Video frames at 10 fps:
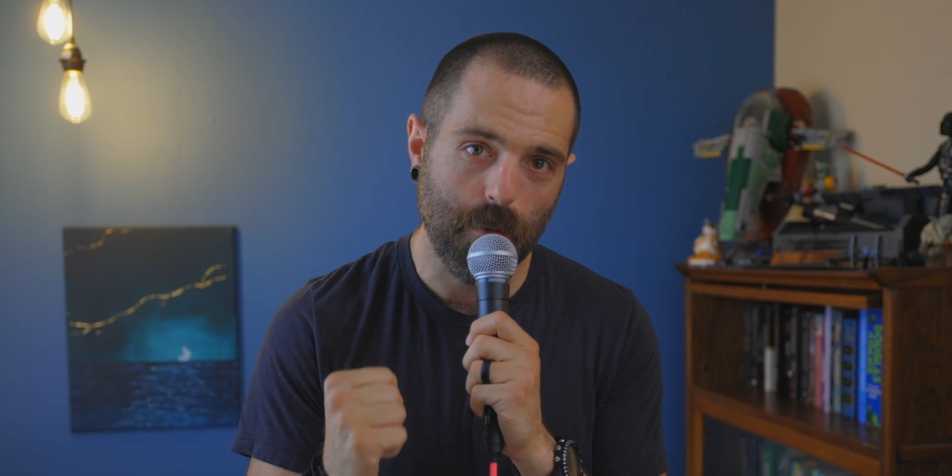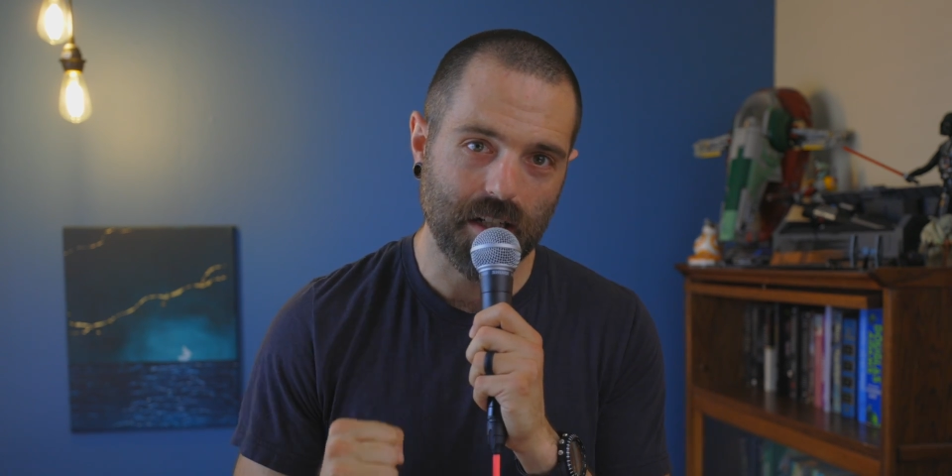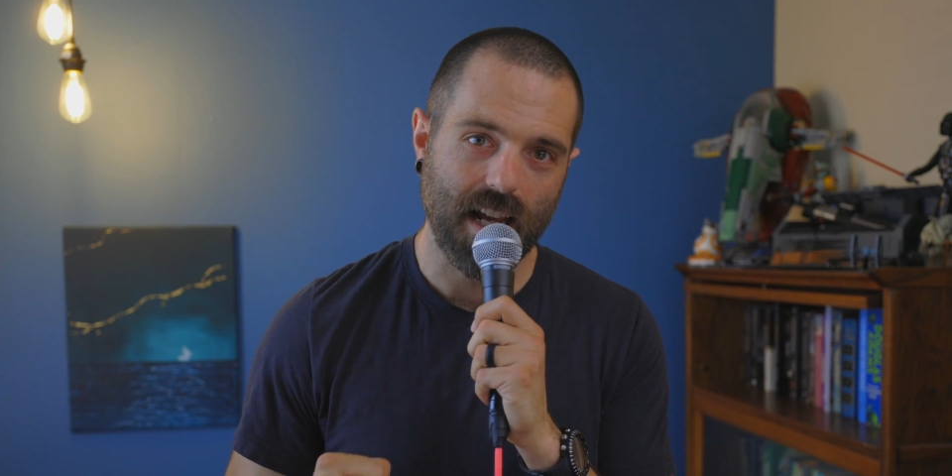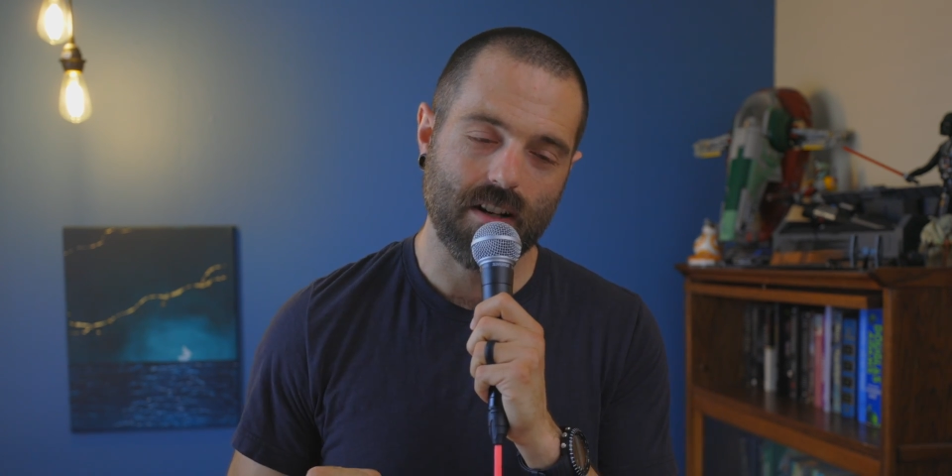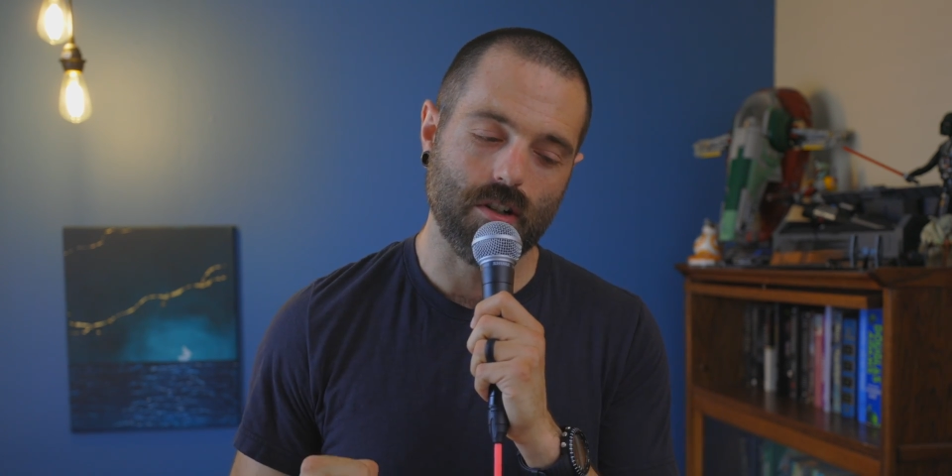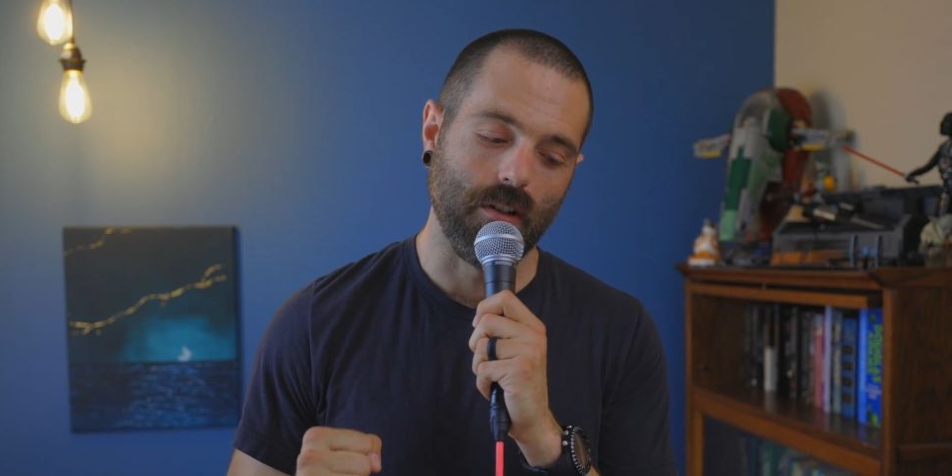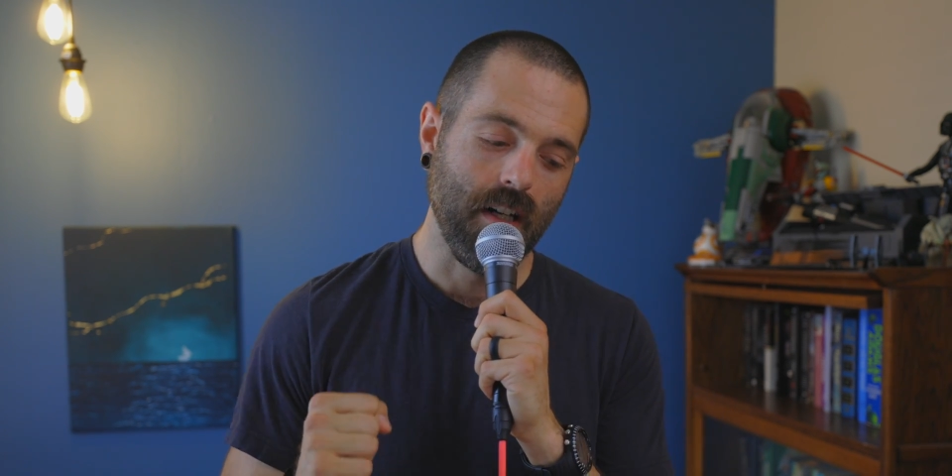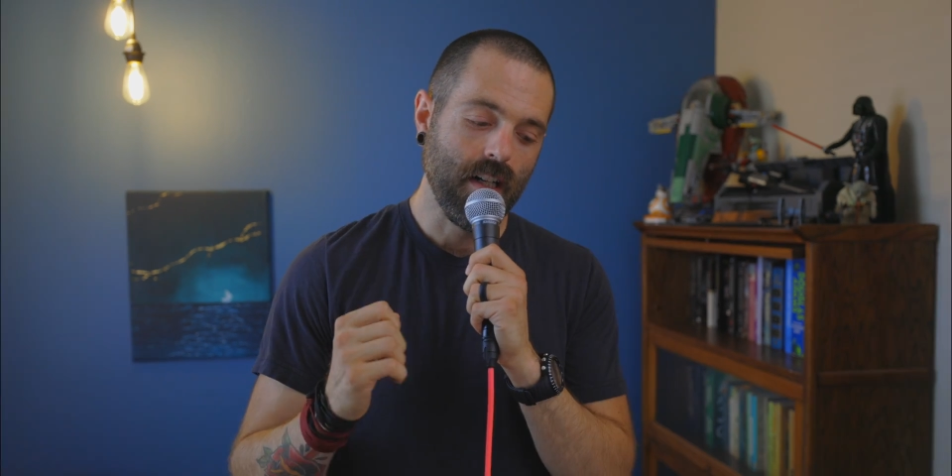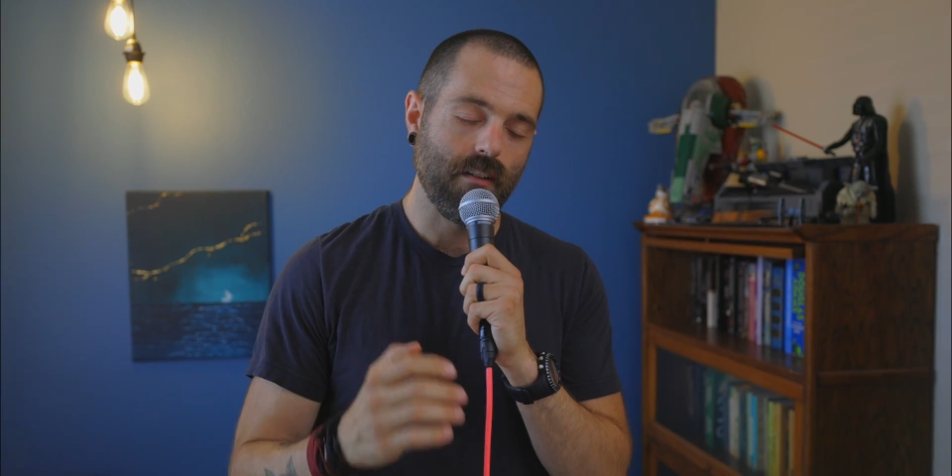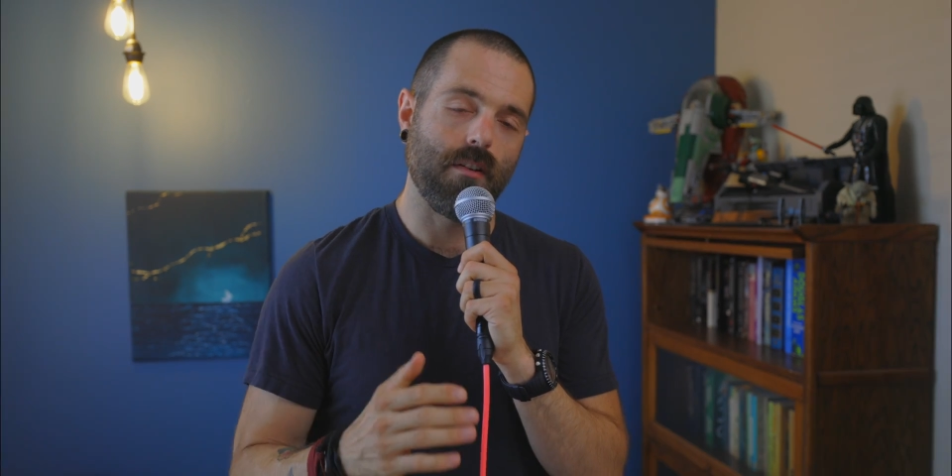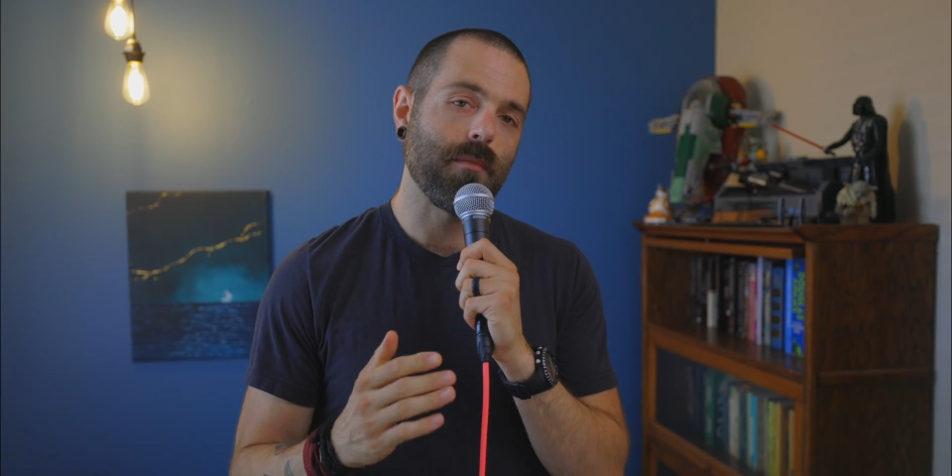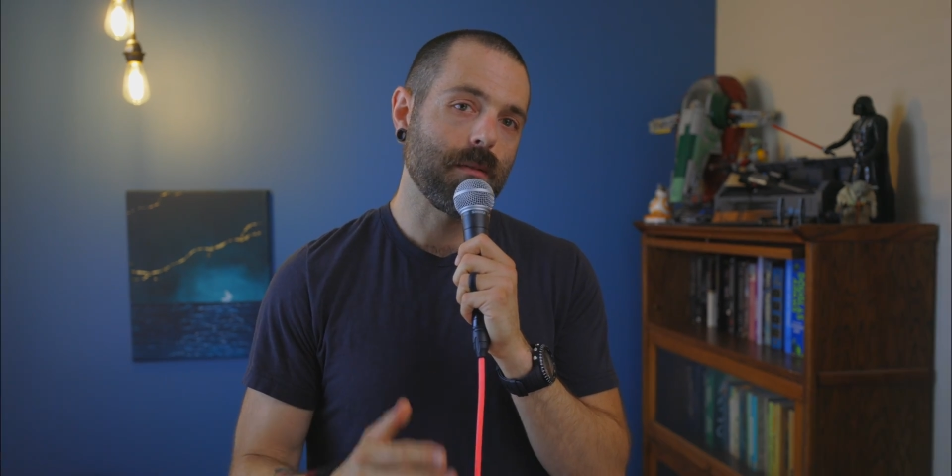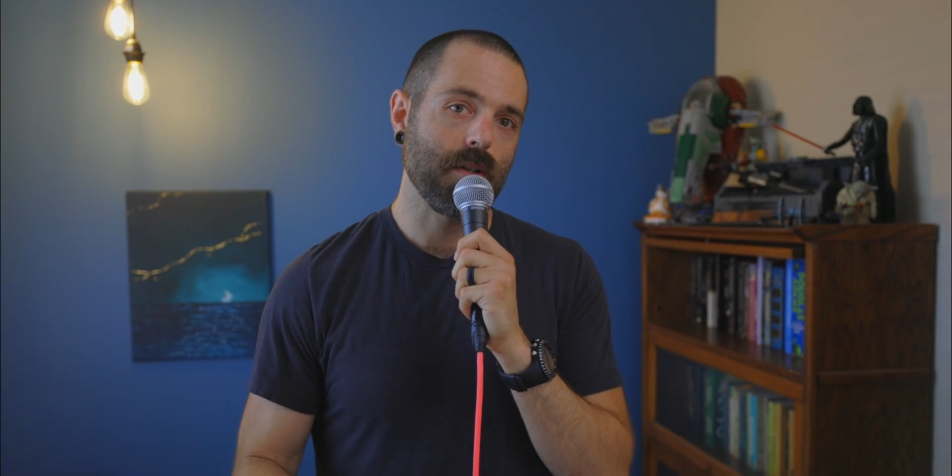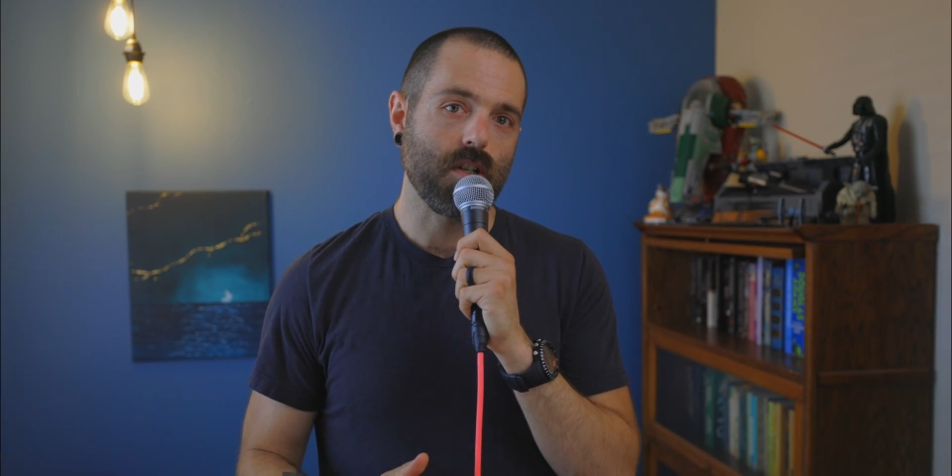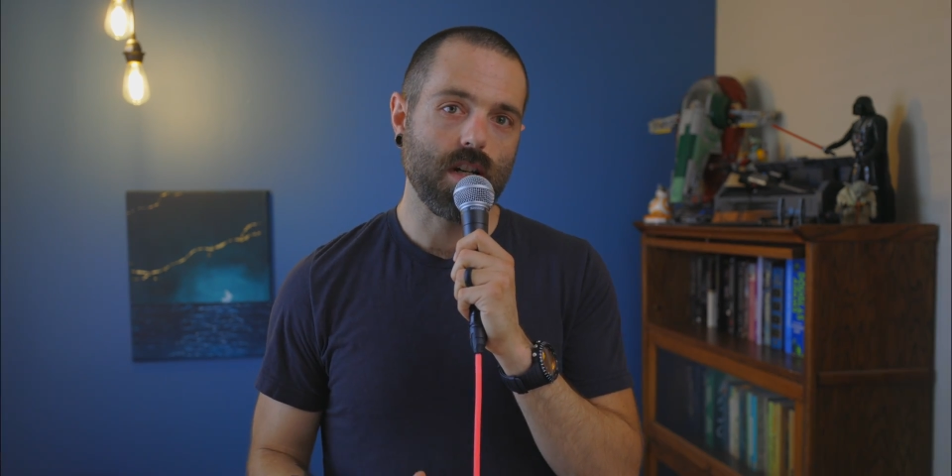potential from
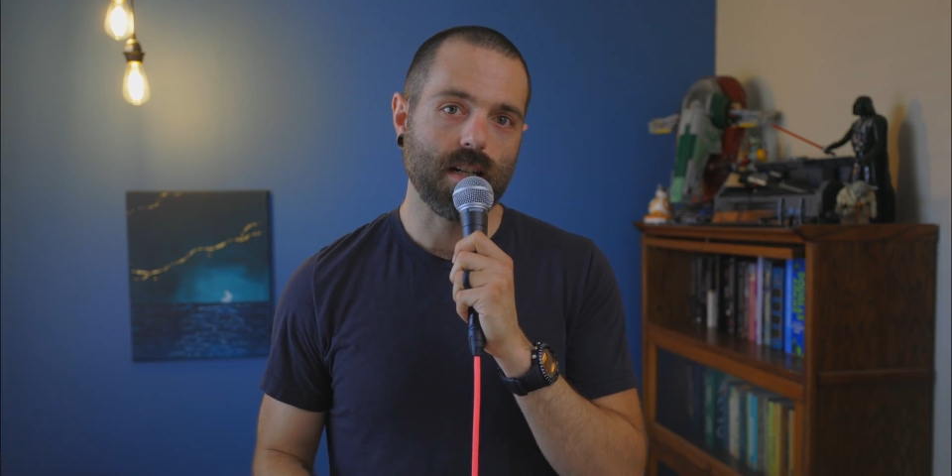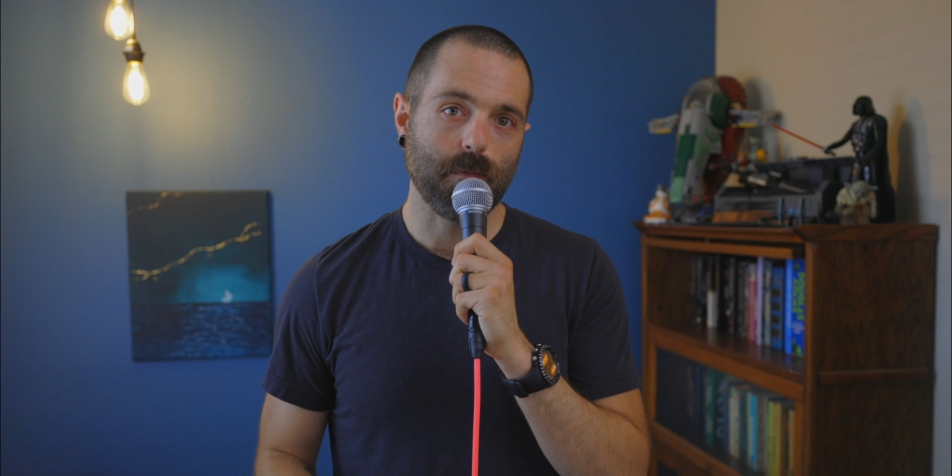these machines,